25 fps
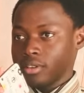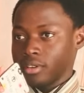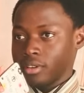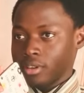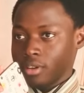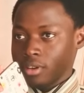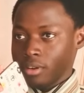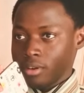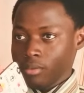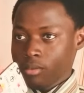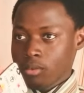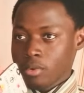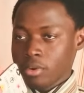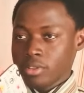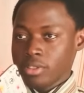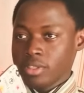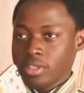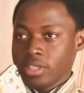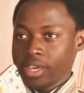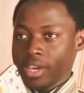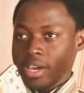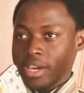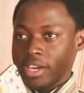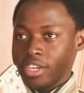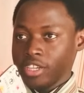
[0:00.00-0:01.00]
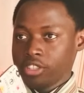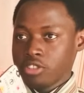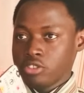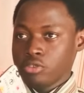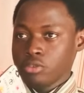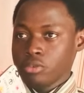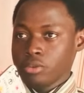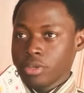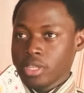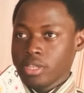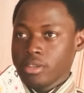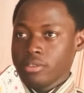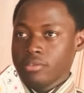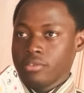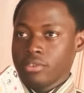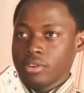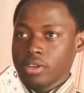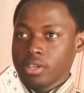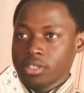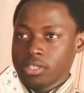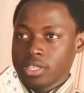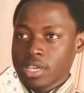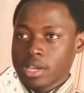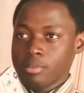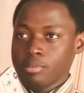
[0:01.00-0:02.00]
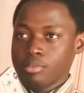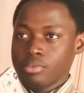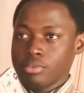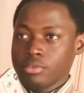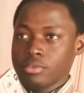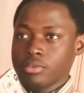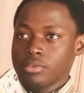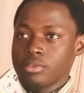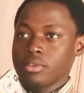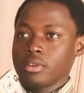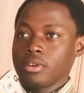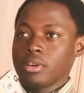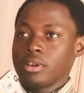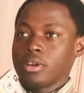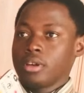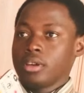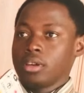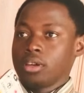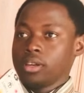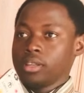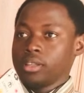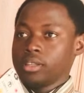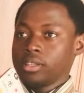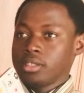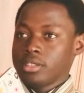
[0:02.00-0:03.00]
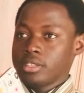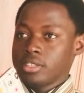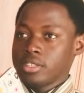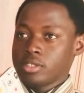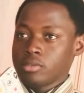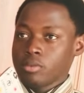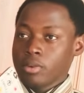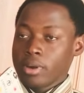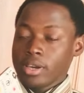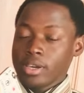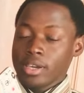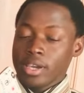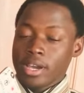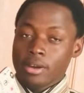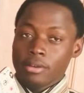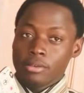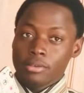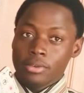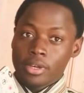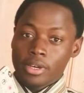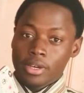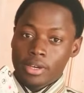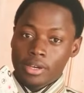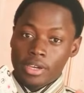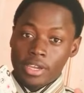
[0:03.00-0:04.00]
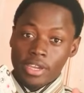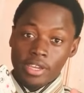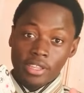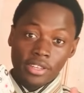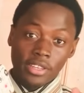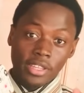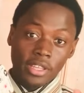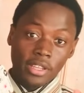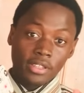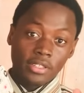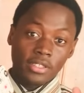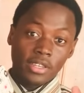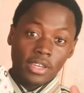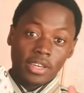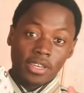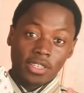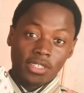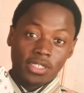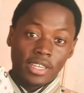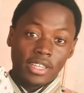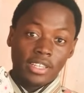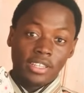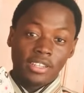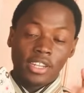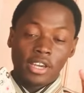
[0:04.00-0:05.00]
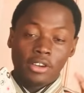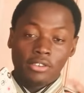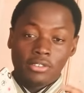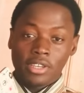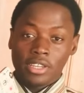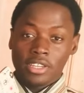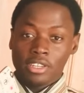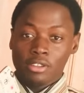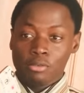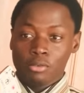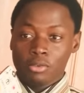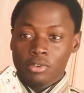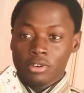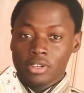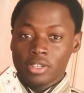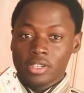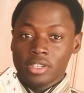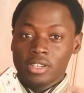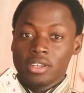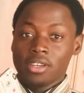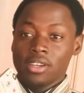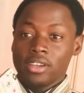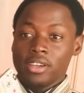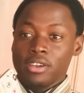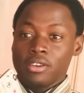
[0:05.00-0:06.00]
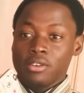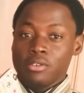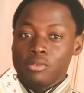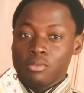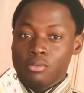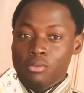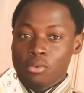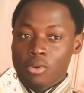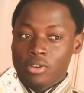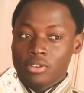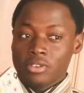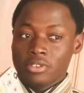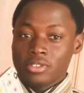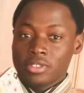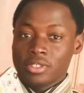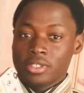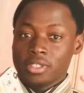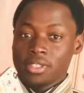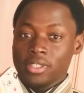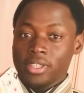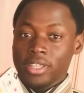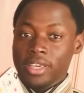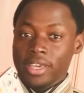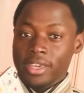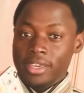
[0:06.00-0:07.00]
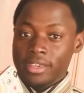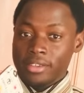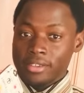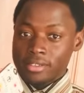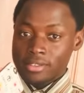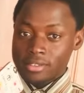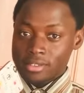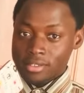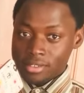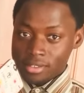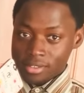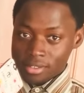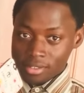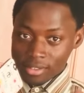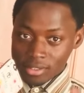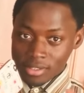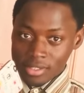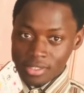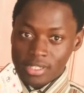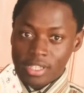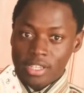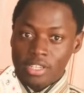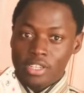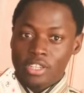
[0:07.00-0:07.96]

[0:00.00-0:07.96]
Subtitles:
what they are into in. For example, this is why our Indians are excelling outside the world. Once they set a